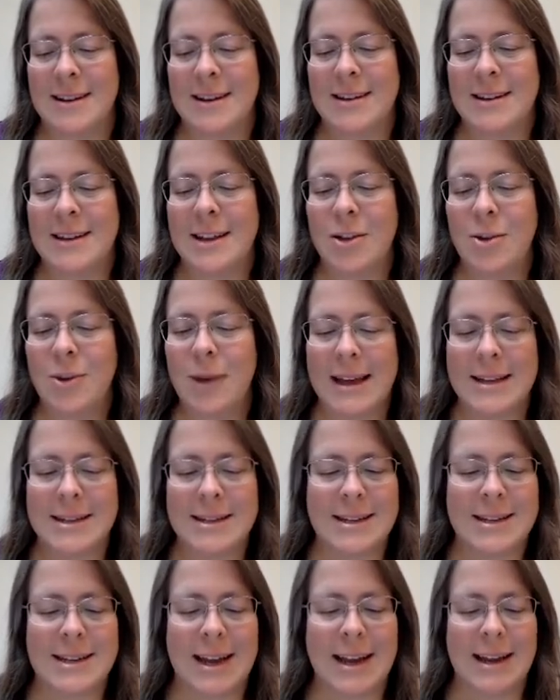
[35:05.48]
Did you
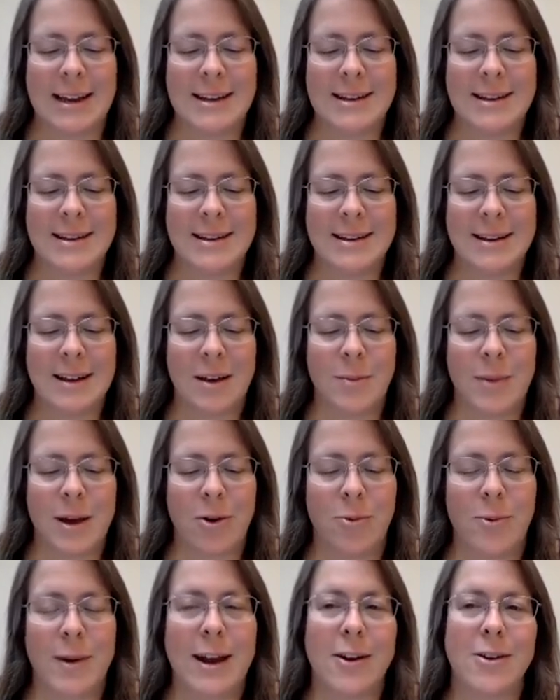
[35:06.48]
hesitate
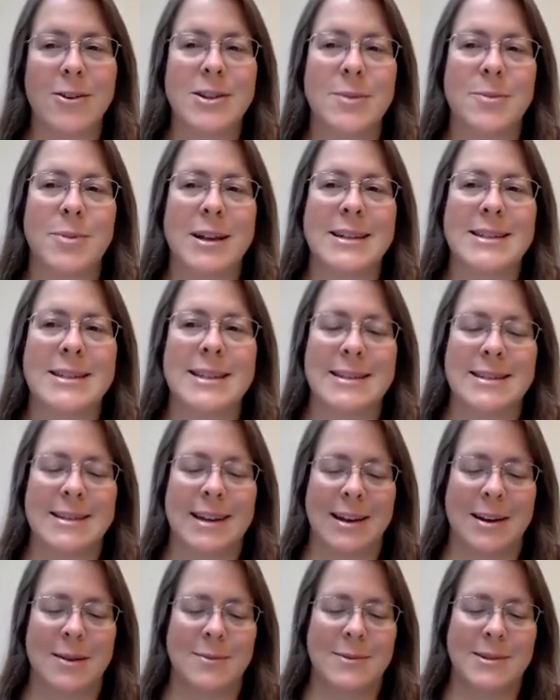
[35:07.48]
about where to place these
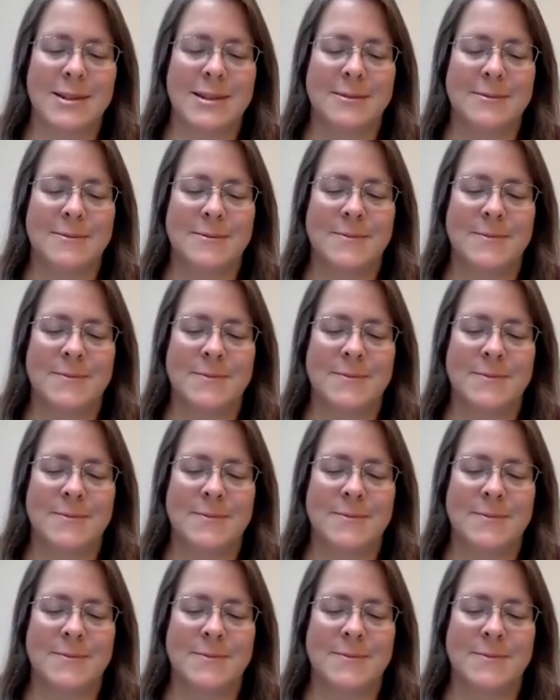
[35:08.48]
items?